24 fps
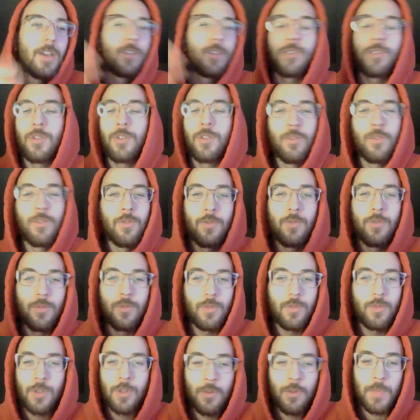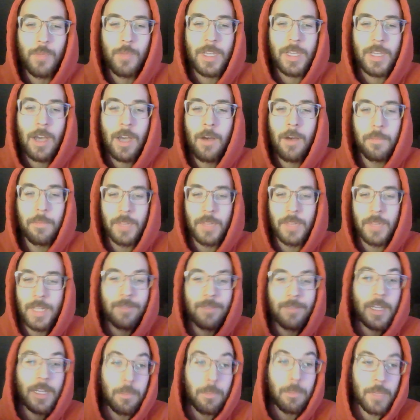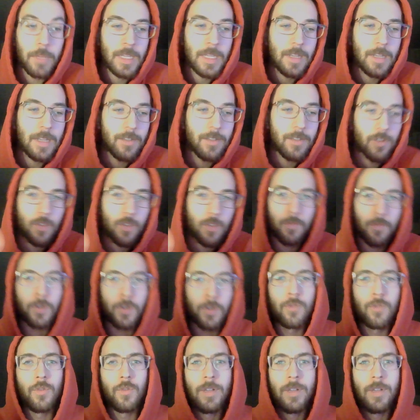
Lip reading: to become living beings through